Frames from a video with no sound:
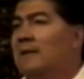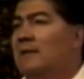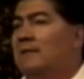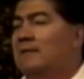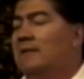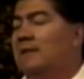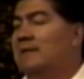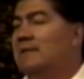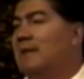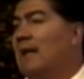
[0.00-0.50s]

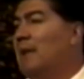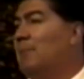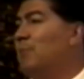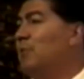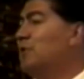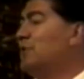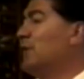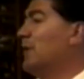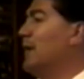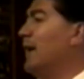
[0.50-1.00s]

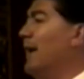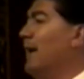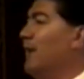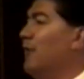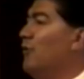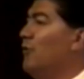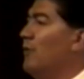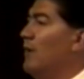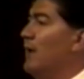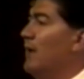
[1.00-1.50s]
Disciples are kind of
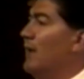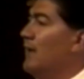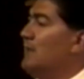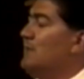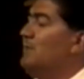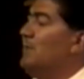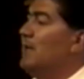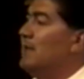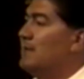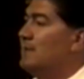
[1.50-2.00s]
going nuts
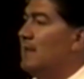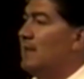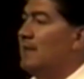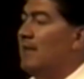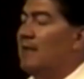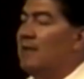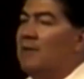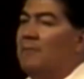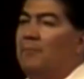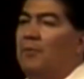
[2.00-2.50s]
because they
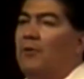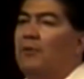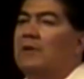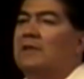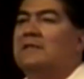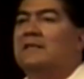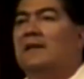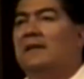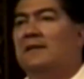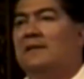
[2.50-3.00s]
think the boat
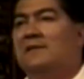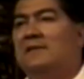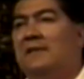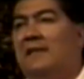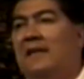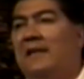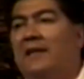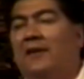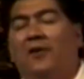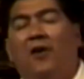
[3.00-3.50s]
is going to
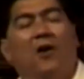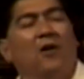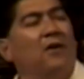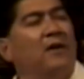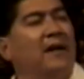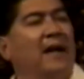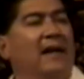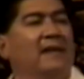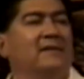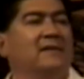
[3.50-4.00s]
sink, and all
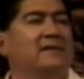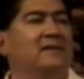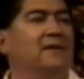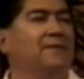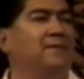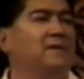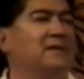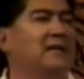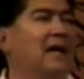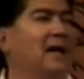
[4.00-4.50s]
kinds of
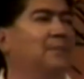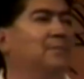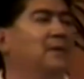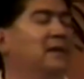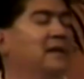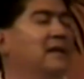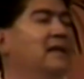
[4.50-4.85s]
stuff is happening.